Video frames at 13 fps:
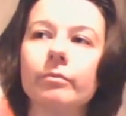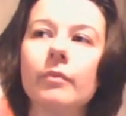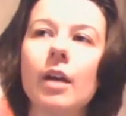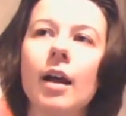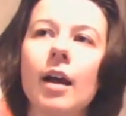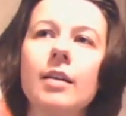
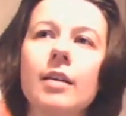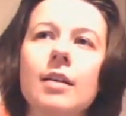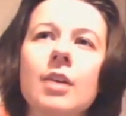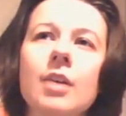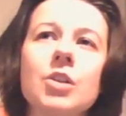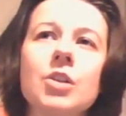And I
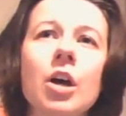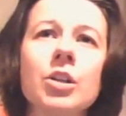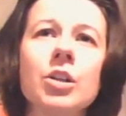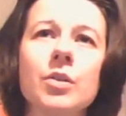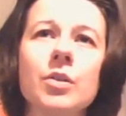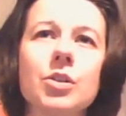started
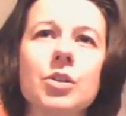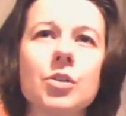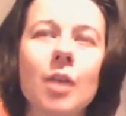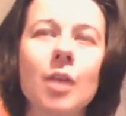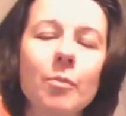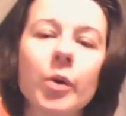doing a
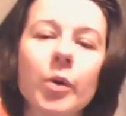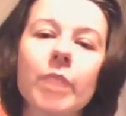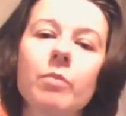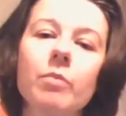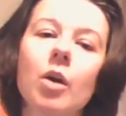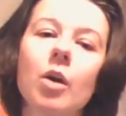scrapbooking
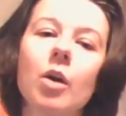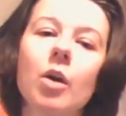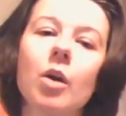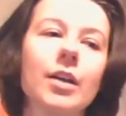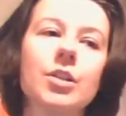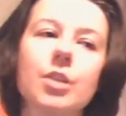blog back
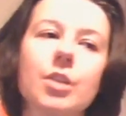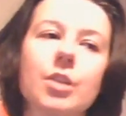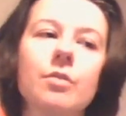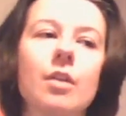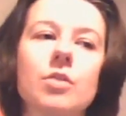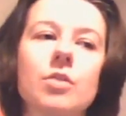in
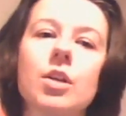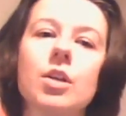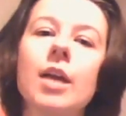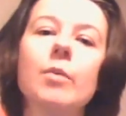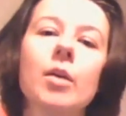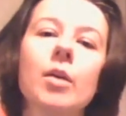
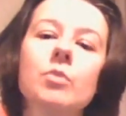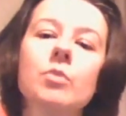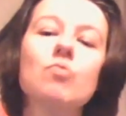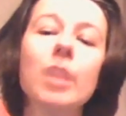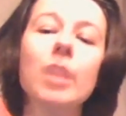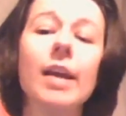2008 when I was
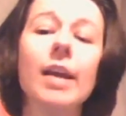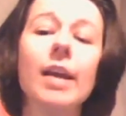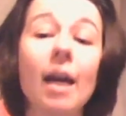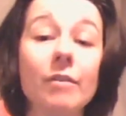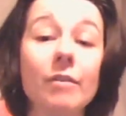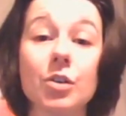really
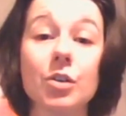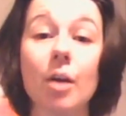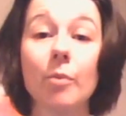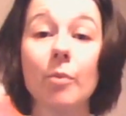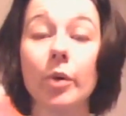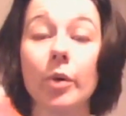heavily
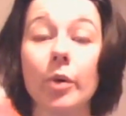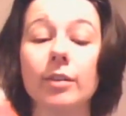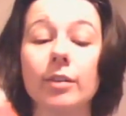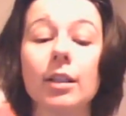scrapbooking,